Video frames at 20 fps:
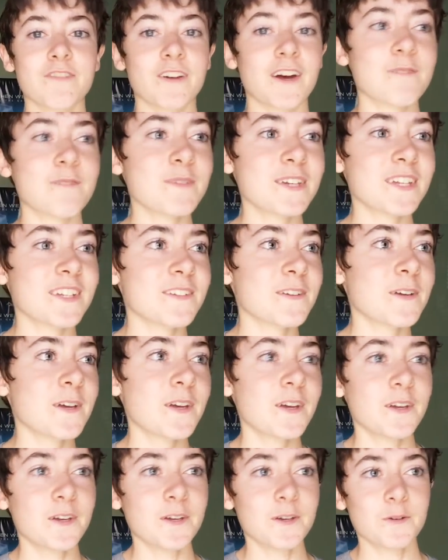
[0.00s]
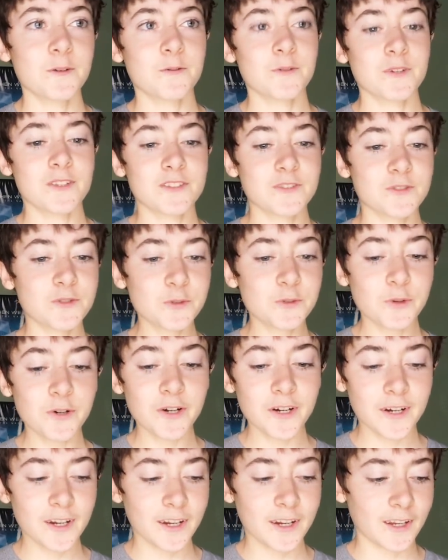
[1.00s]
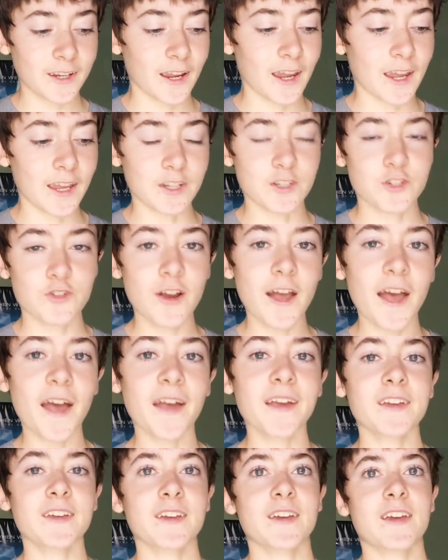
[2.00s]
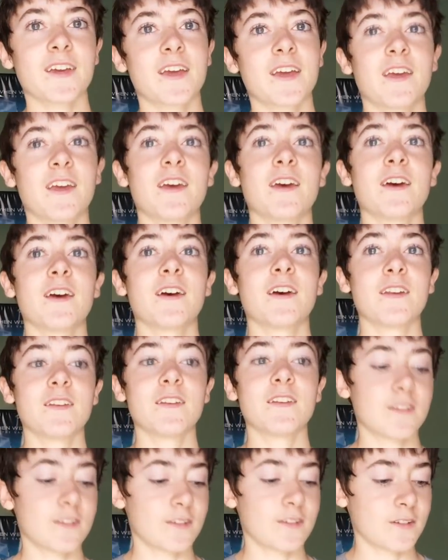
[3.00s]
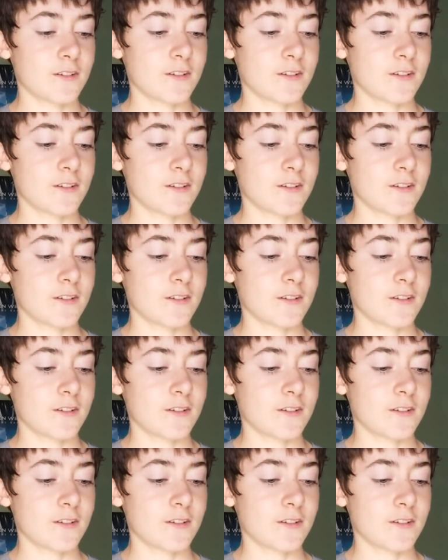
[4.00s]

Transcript: I mean, with schoolwork and track and